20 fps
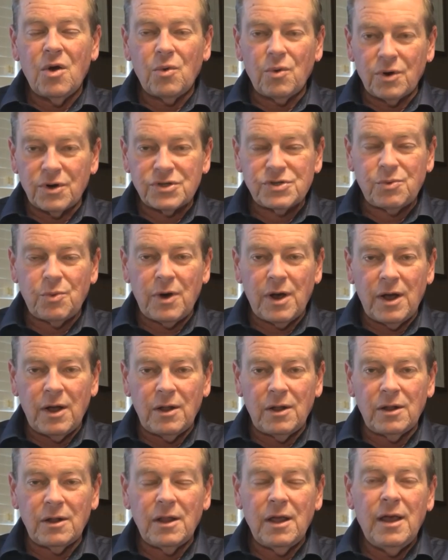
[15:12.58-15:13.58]
works
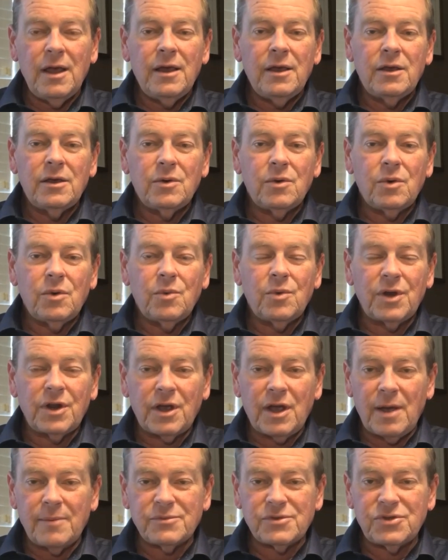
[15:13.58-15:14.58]
well. When it
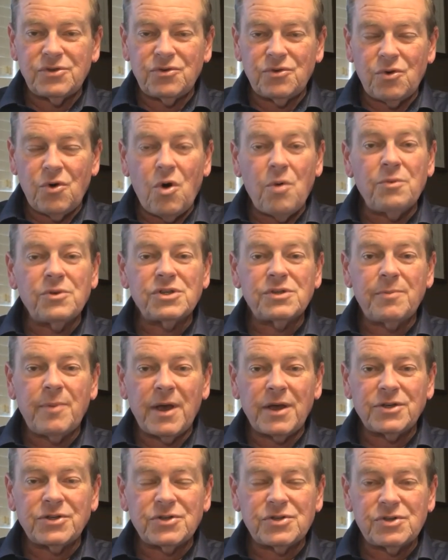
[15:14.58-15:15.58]
comes to home
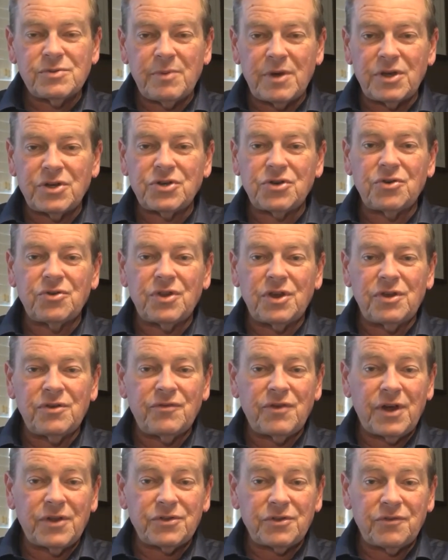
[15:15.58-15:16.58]
inspections, make sure that
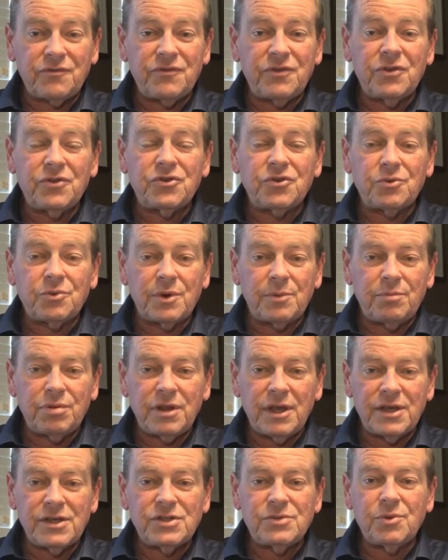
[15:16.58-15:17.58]
you've got the filter
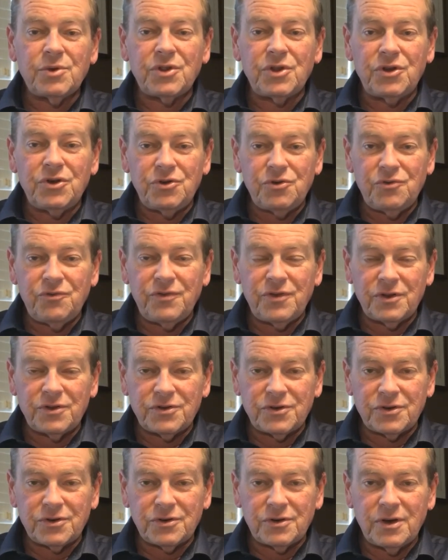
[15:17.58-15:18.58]
replaced with a new
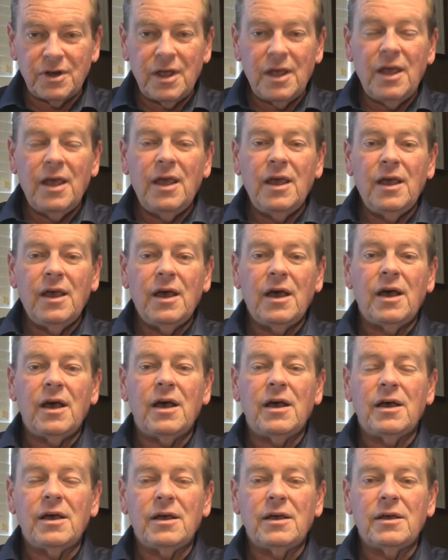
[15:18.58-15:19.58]
filter.
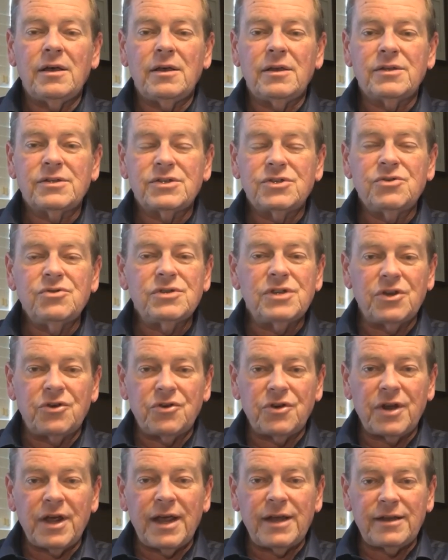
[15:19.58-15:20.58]
It's usually a
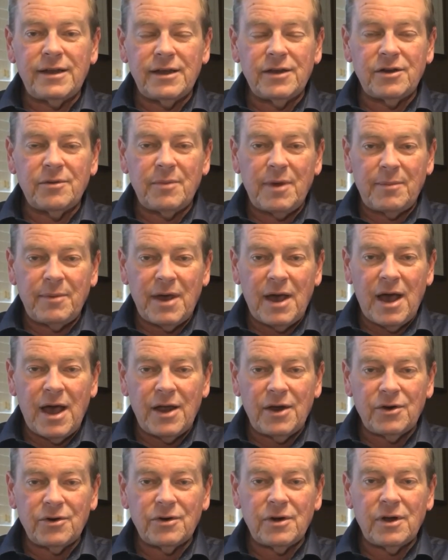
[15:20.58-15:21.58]
good idea to maybe
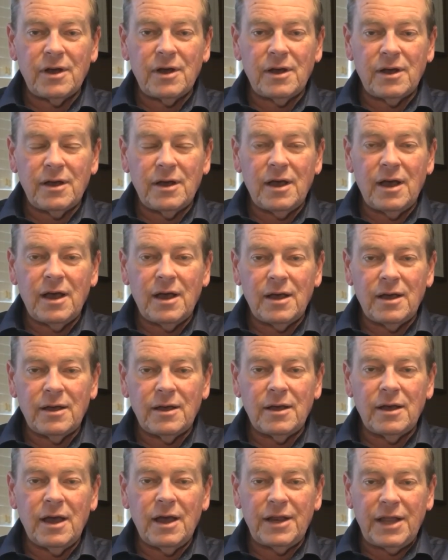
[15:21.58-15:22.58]
hire
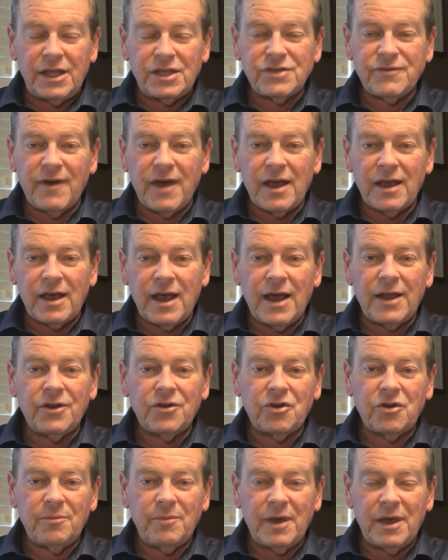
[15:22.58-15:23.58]
an HVAC guy to
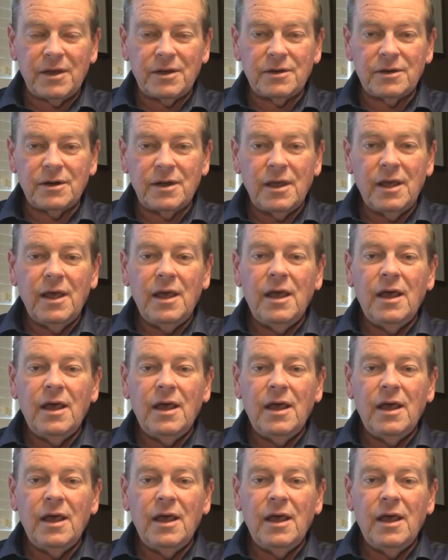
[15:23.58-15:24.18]
come in,